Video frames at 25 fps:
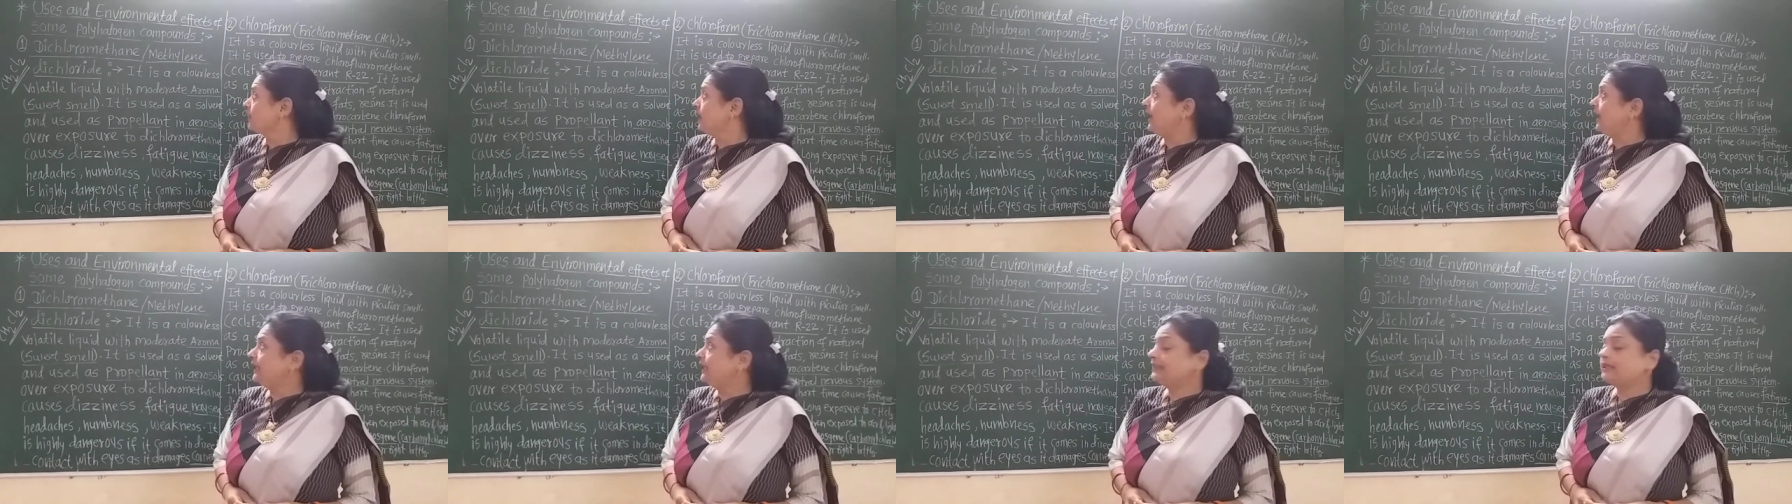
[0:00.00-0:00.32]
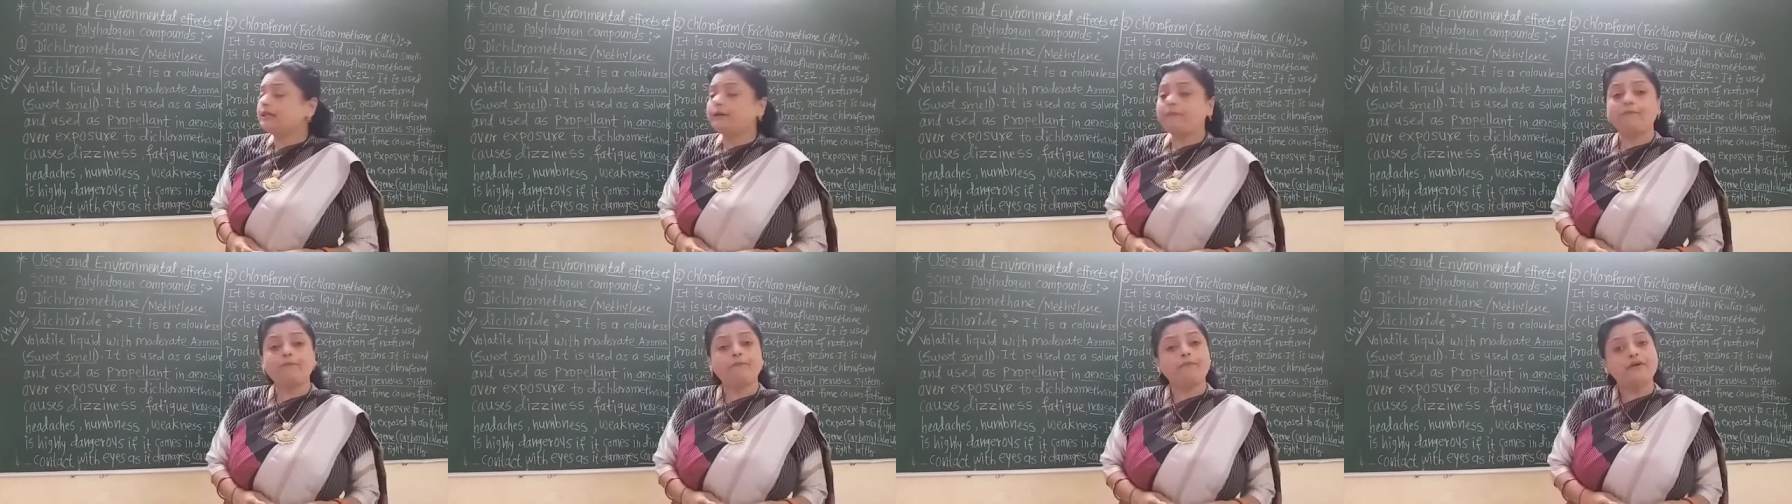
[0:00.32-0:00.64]
And
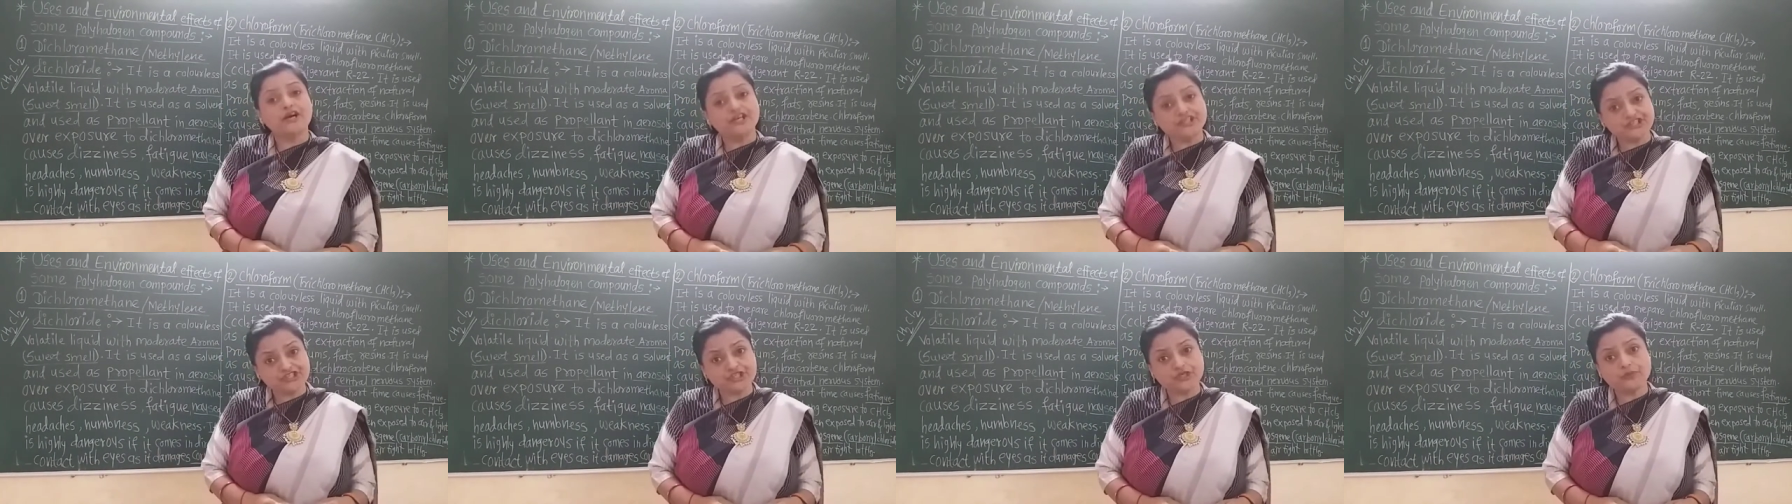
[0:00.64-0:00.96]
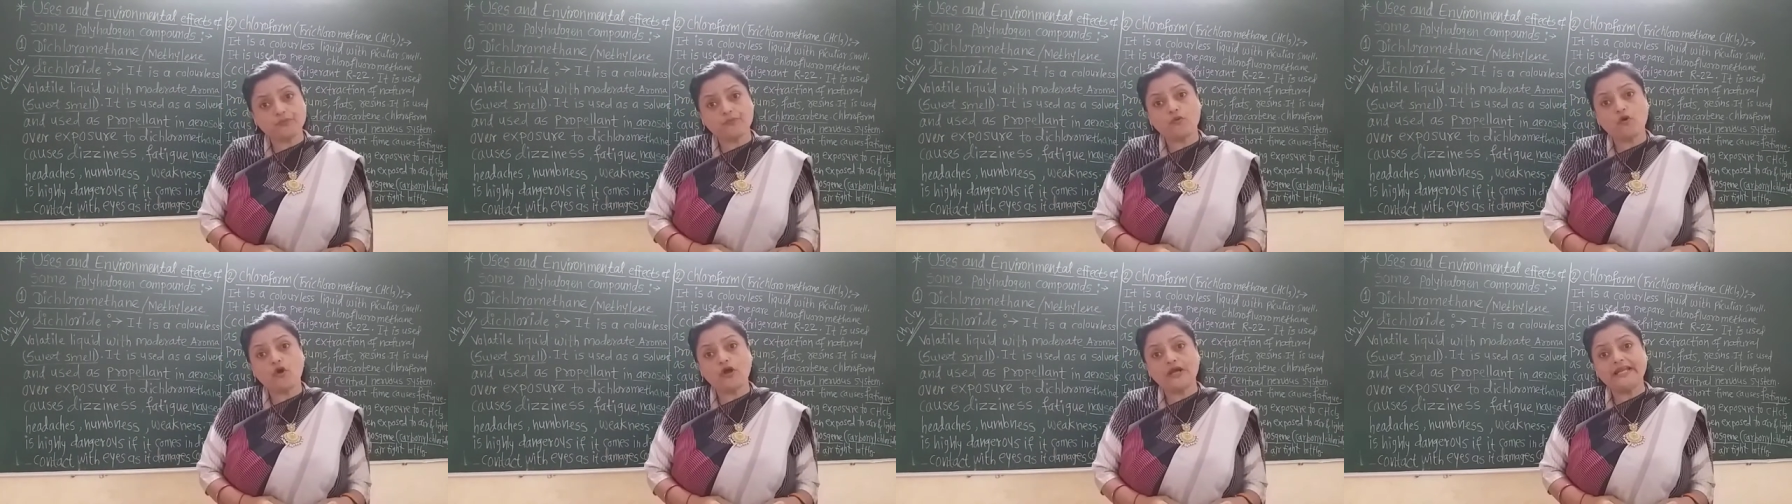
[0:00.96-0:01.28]
the first
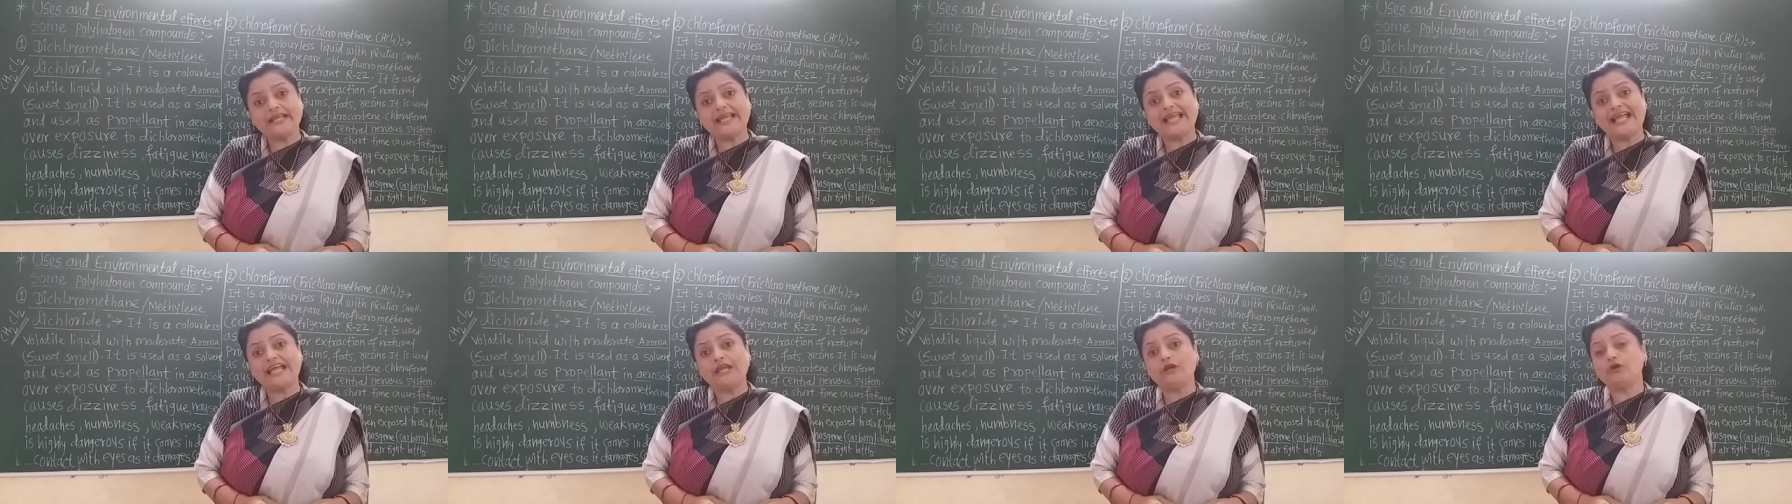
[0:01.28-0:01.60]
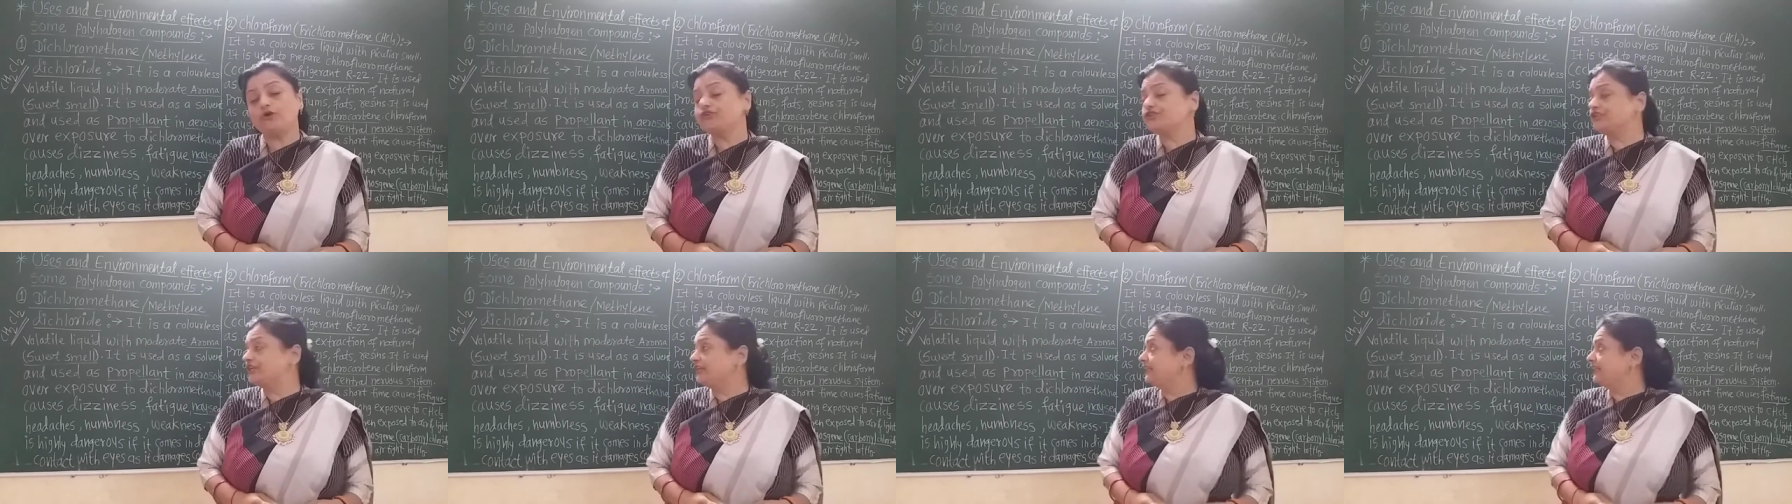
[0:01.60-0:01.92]
polyhalogen